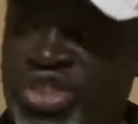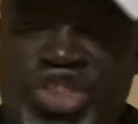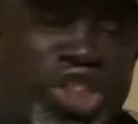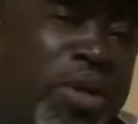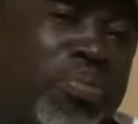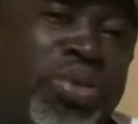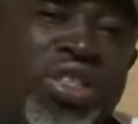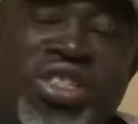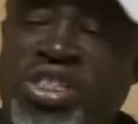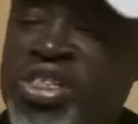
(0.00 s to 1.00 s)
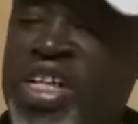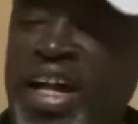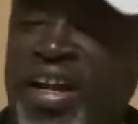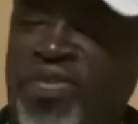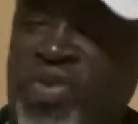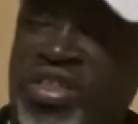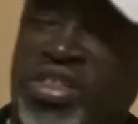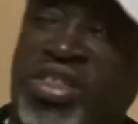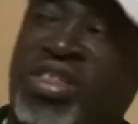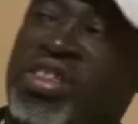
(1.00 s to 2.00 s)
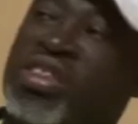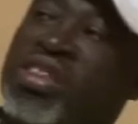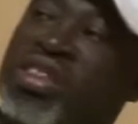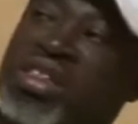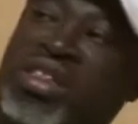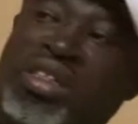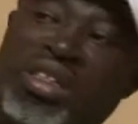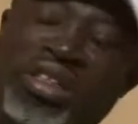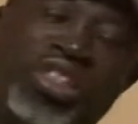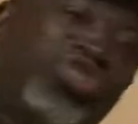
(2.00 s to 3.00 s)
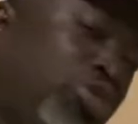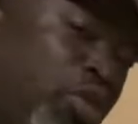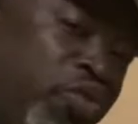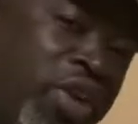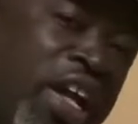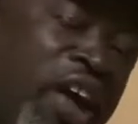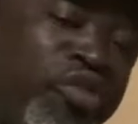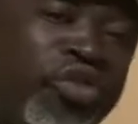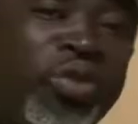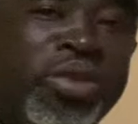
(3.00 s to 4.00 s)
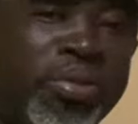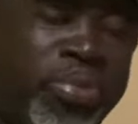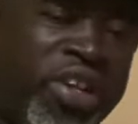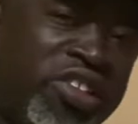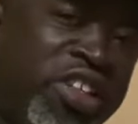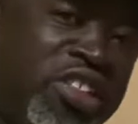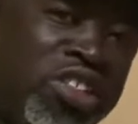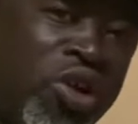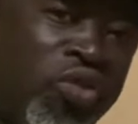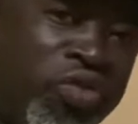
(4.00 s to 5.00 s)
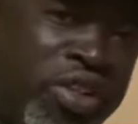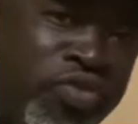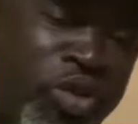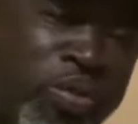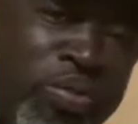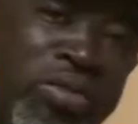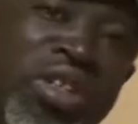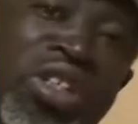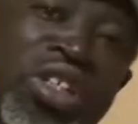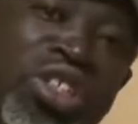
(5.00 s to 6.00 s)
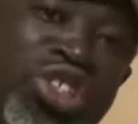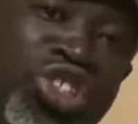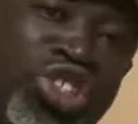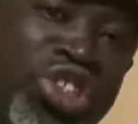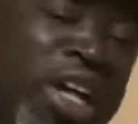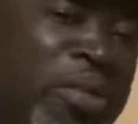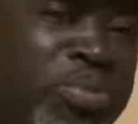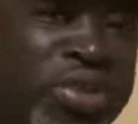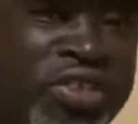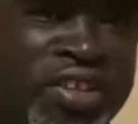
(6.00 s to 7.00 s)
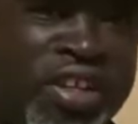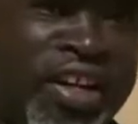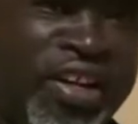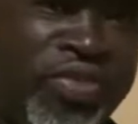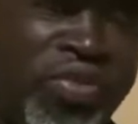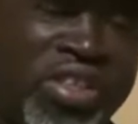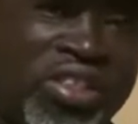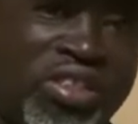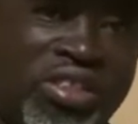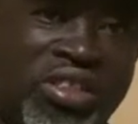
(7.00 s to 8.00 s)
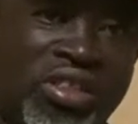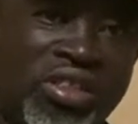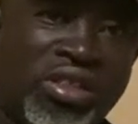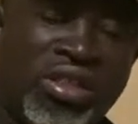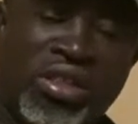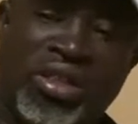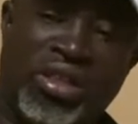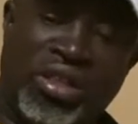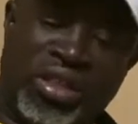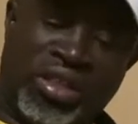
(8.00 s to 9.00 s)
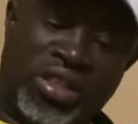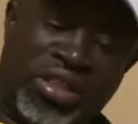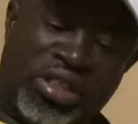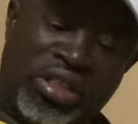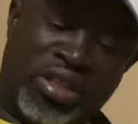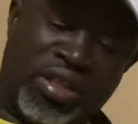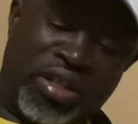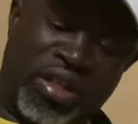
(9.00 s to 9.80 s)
GMPC, Ghana Fastest. This probably come from the president's office from GMPC, Ghana Fastest this